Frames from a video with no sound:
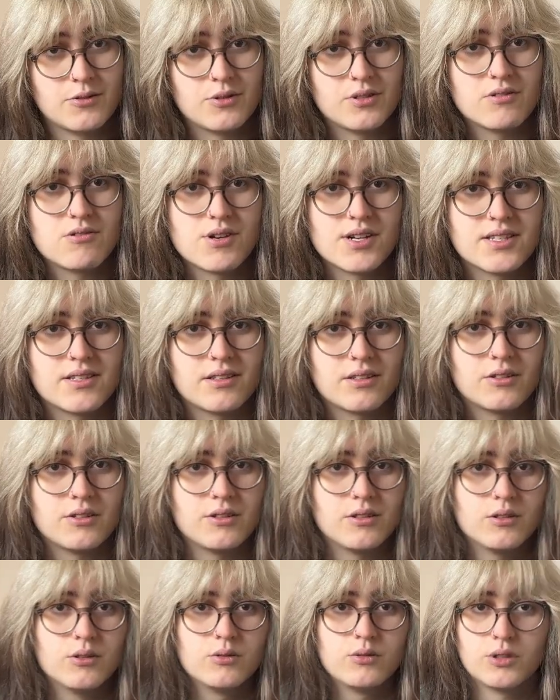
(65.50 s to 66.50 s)
interesting to
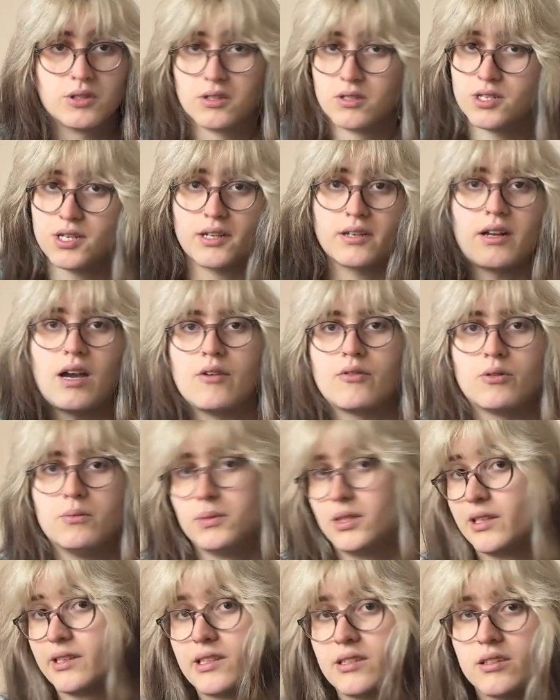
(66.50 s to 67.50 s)
you, you can check it out from
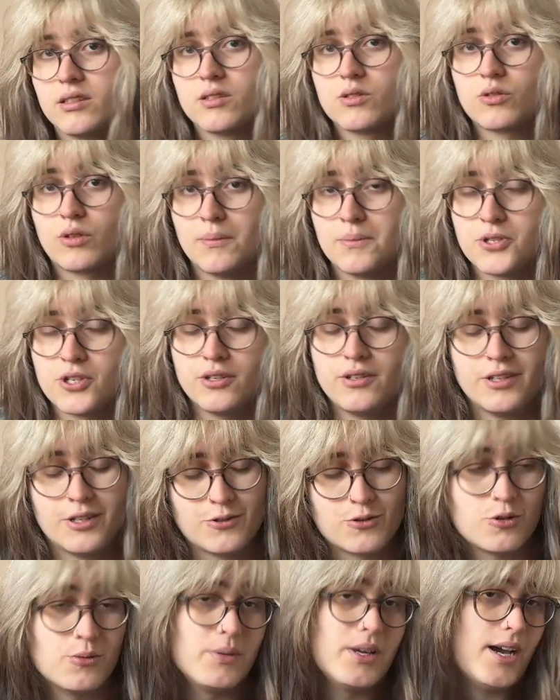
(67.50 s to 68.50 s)
the link in the description.
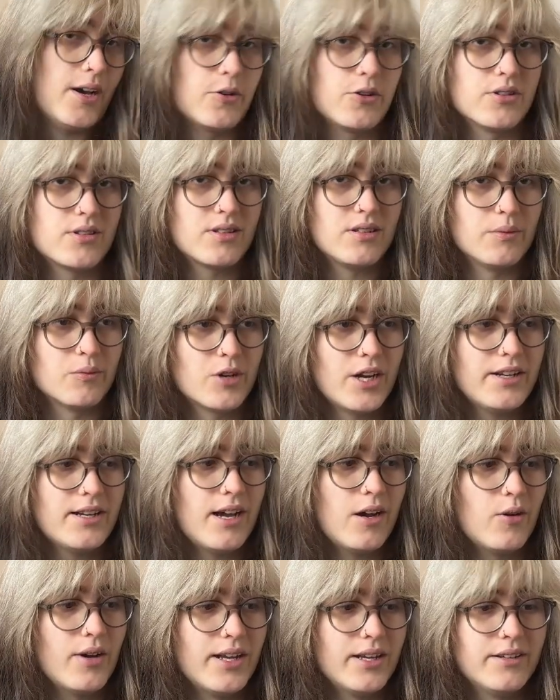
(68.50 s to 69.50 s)
It should be out on Steam right
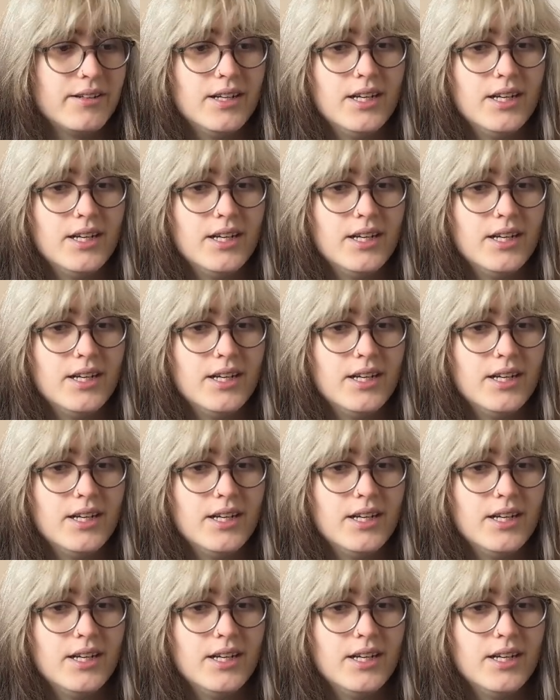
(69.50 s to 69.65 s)
now. And